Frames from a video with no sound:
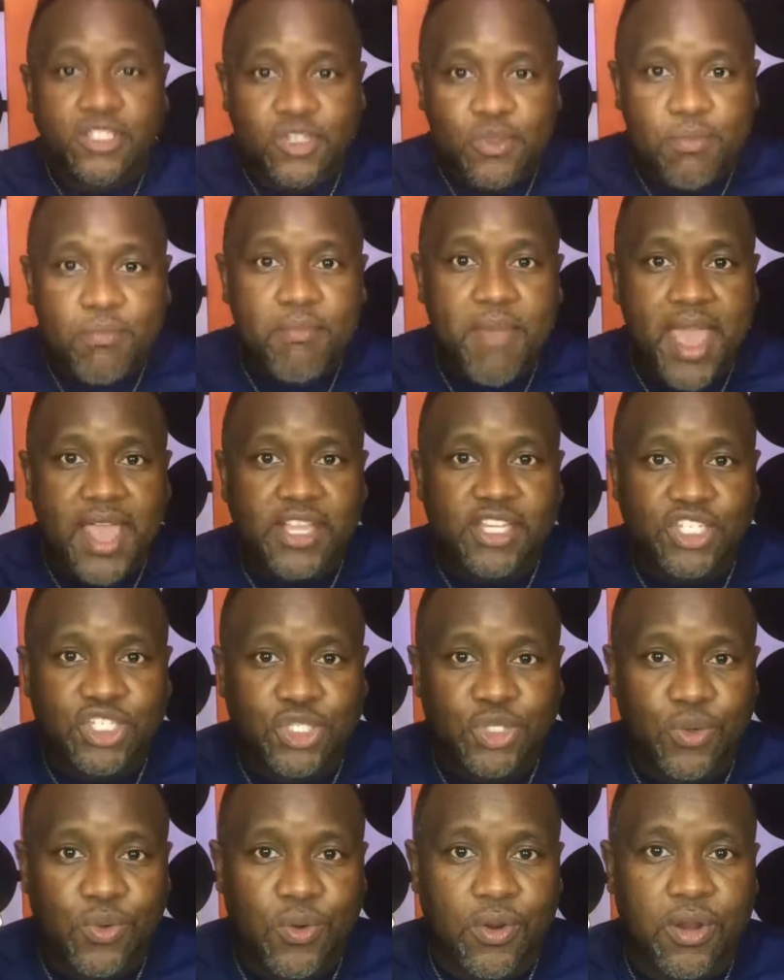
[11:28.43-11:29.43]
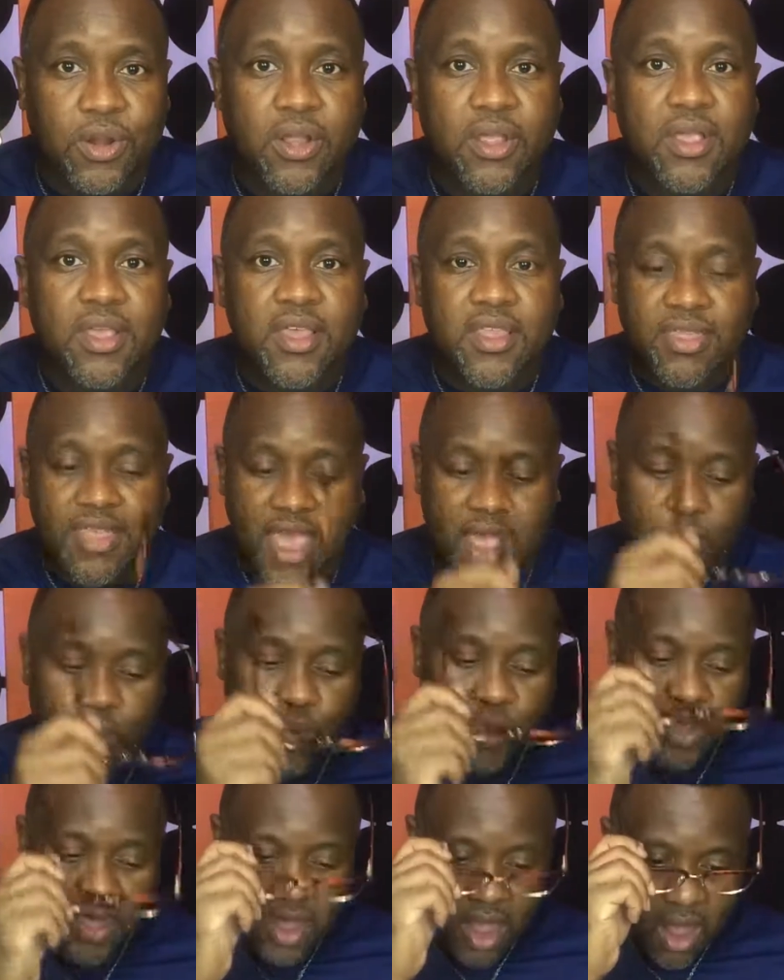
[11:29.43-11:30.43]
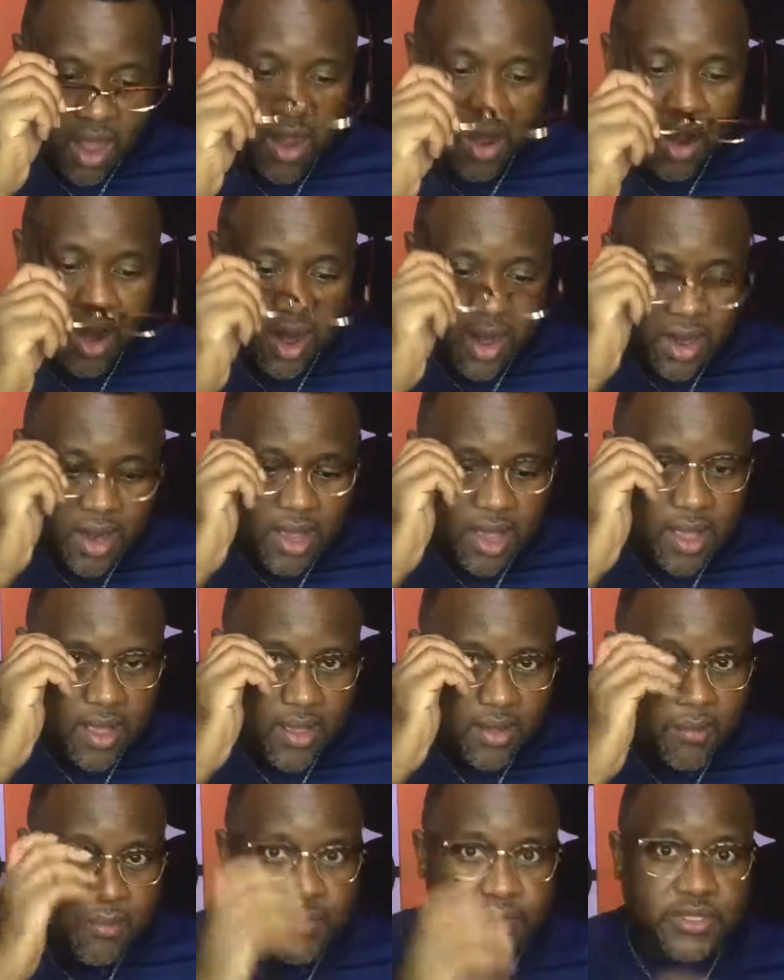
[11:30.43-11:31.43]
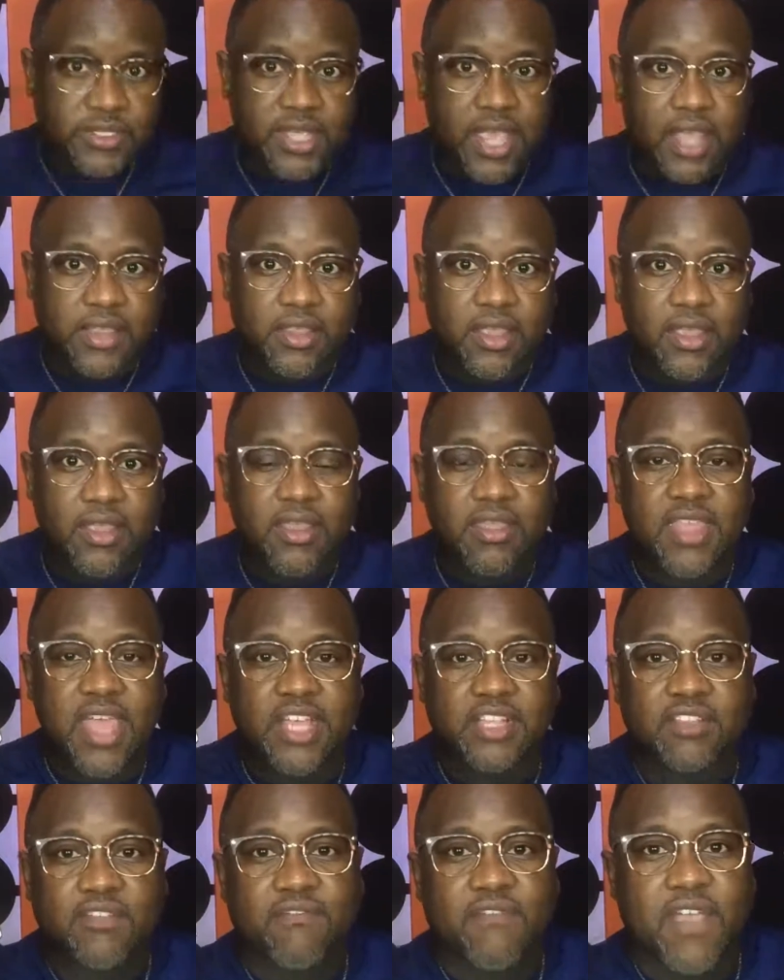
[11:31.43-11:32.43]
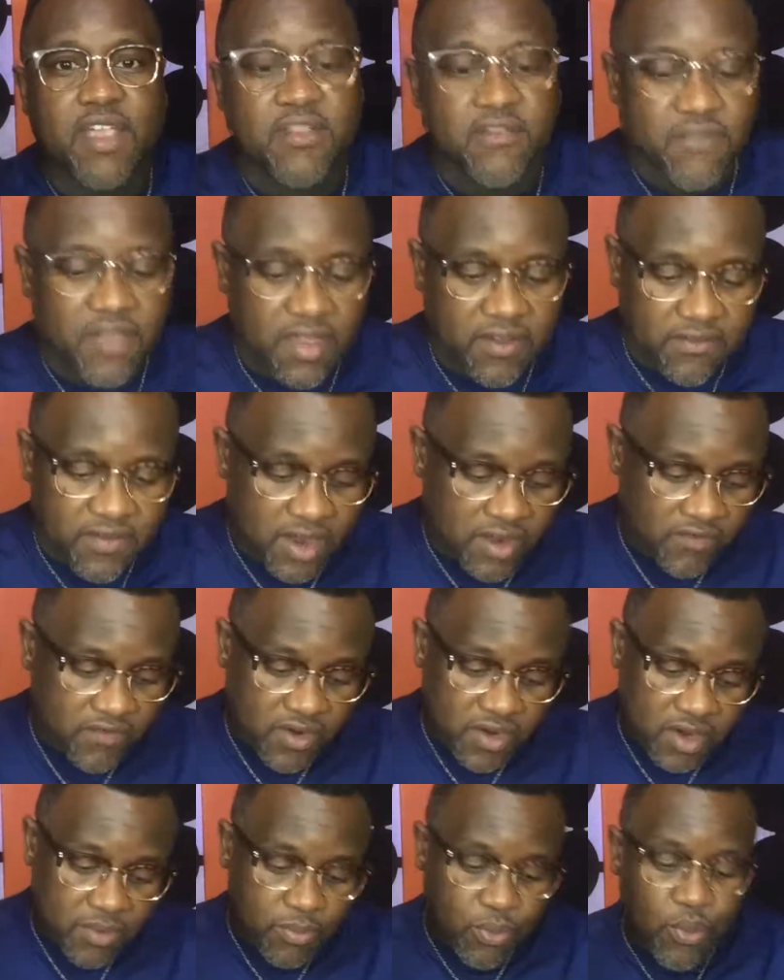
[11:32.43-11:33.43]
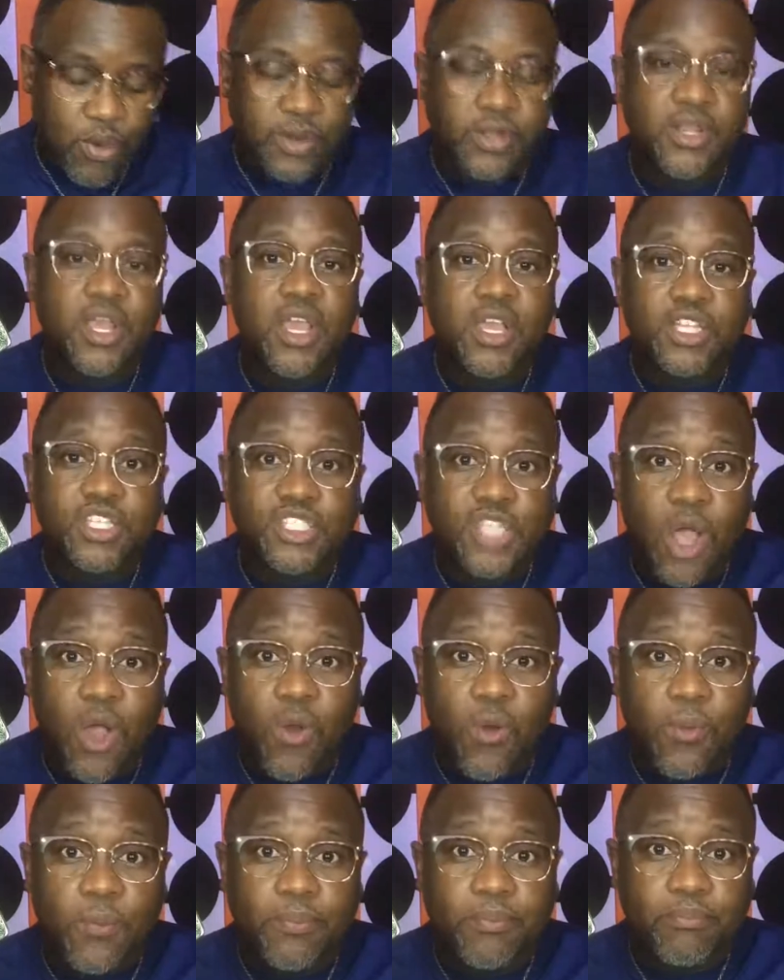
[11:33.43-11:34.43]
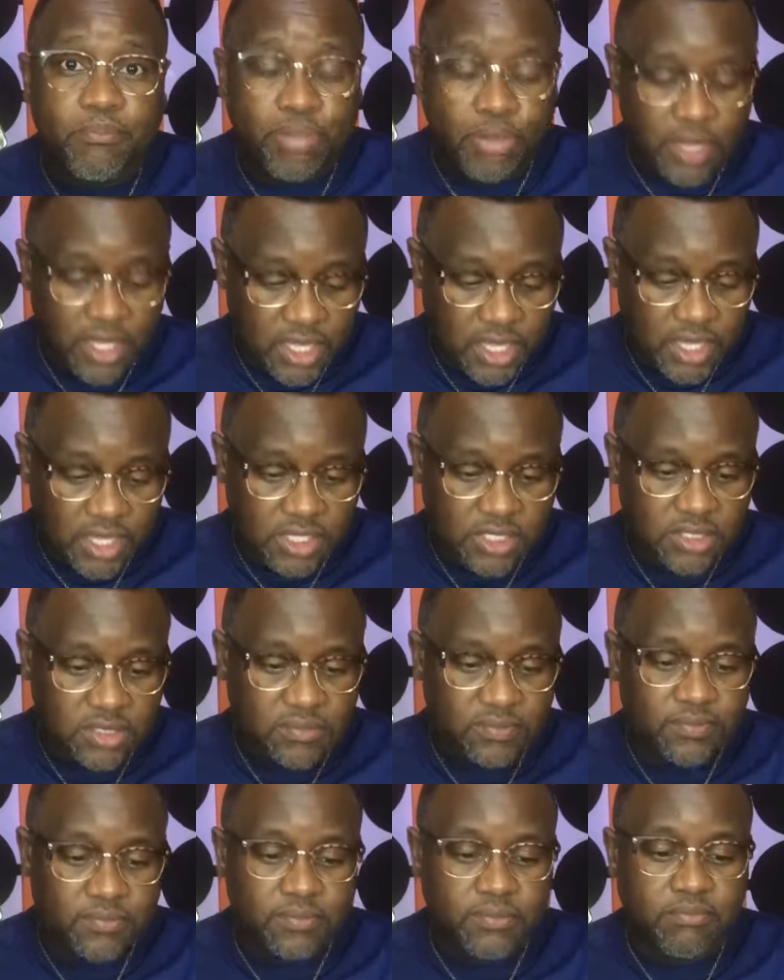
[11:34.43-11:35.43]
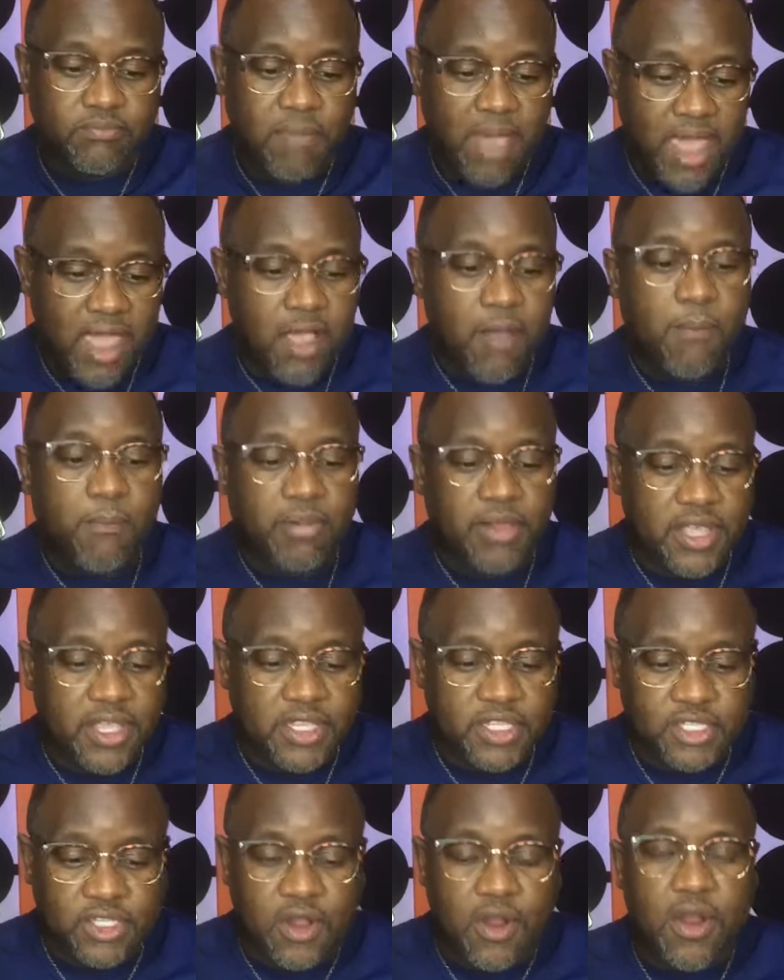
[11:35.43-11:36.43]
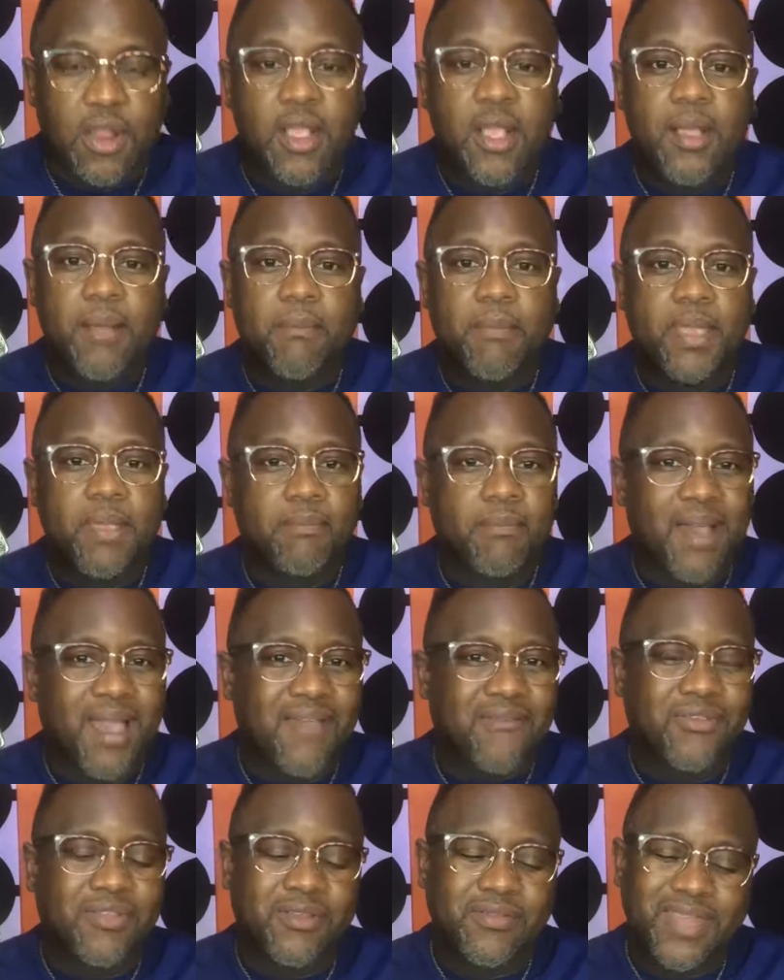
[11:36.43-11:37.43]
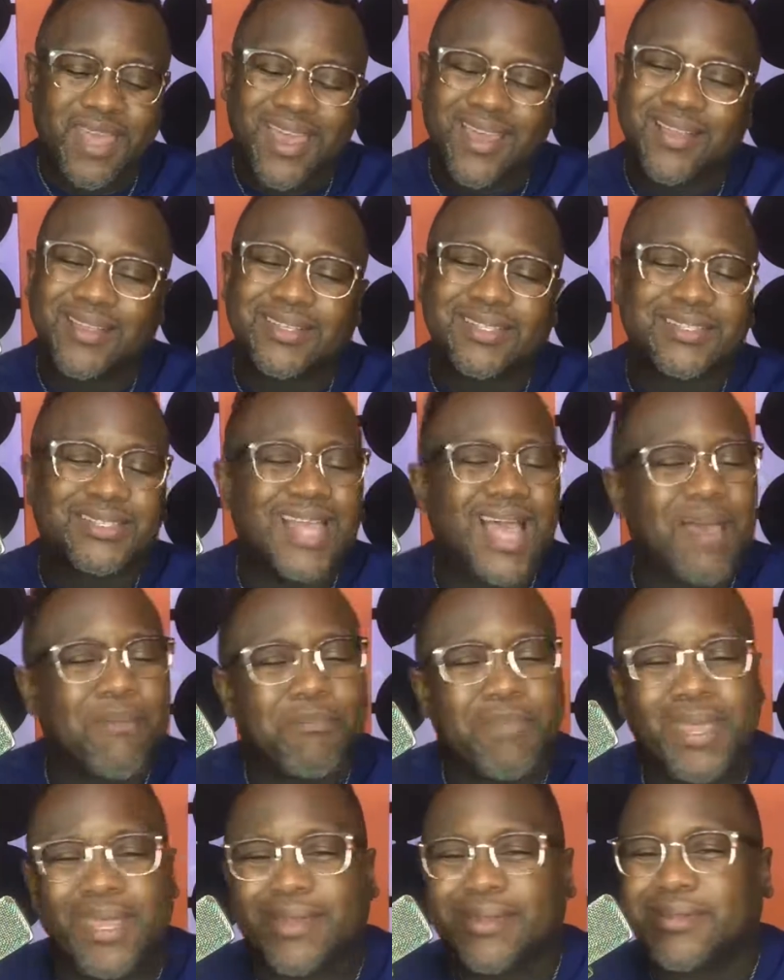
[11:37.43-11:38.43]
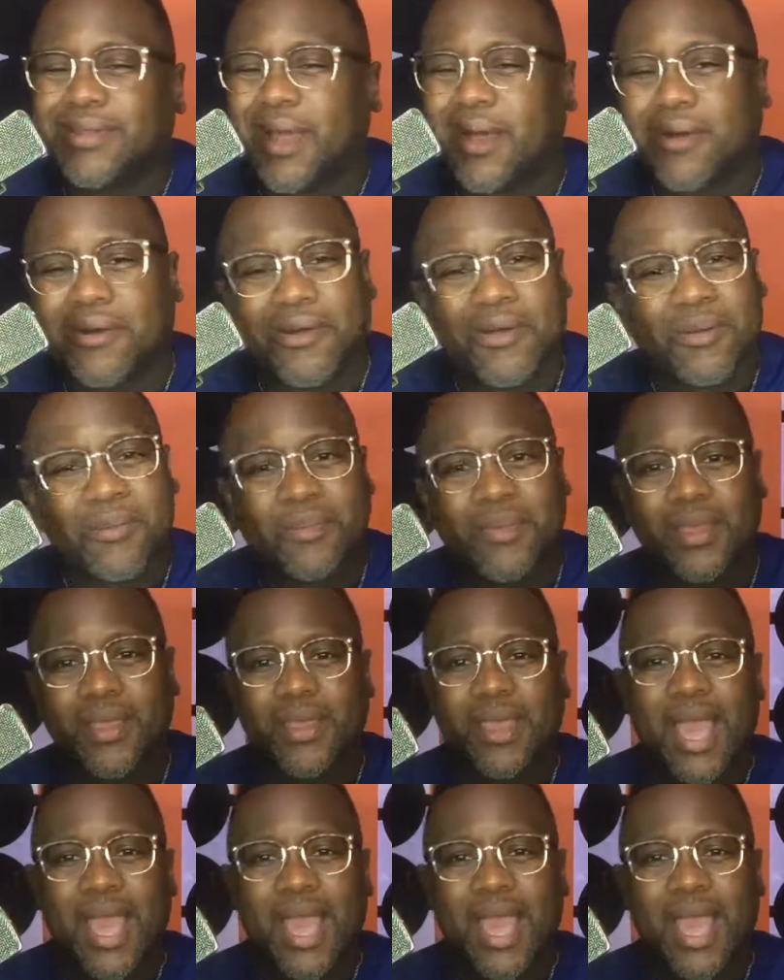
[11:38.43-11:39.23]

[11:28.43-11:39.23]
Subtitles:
to make sure that we are protected. And that's very, very, very, very important. So please, ma'am, please, sir, be mindful of that. Stop being dumb.